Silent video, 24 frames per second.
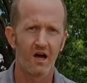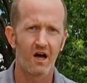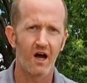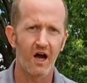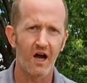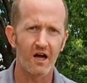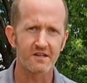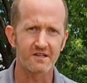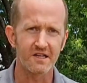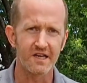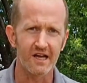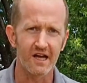
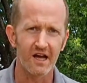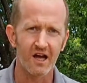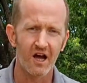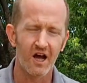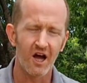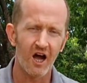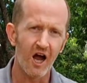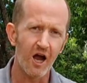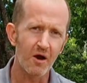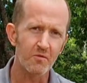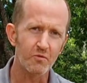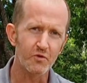Hi there,
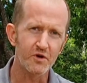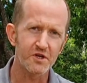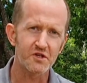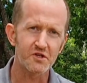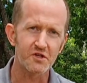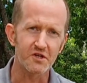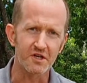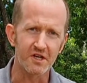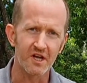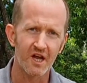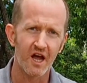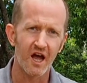I'm
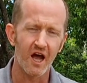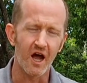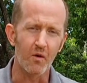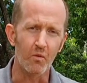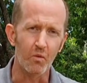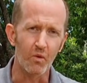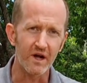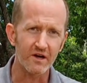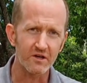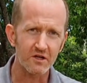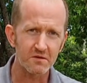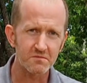Richard and
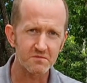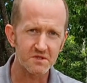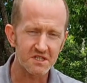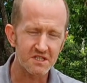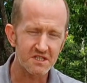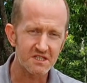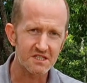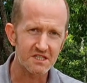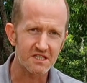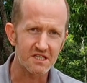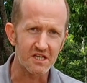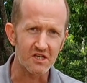welcome to
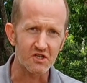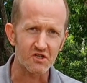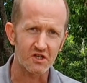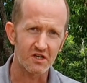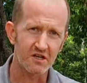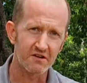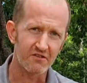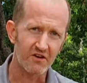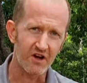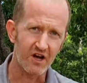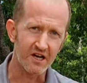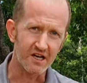this edition
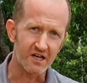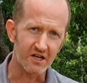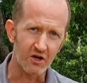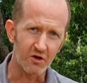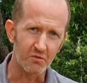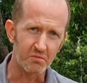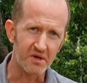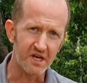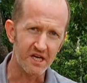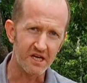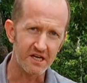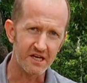of
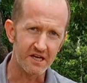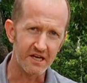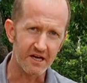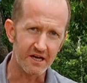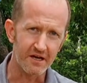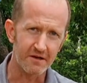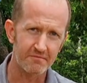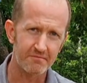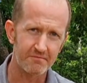Hikelopedia.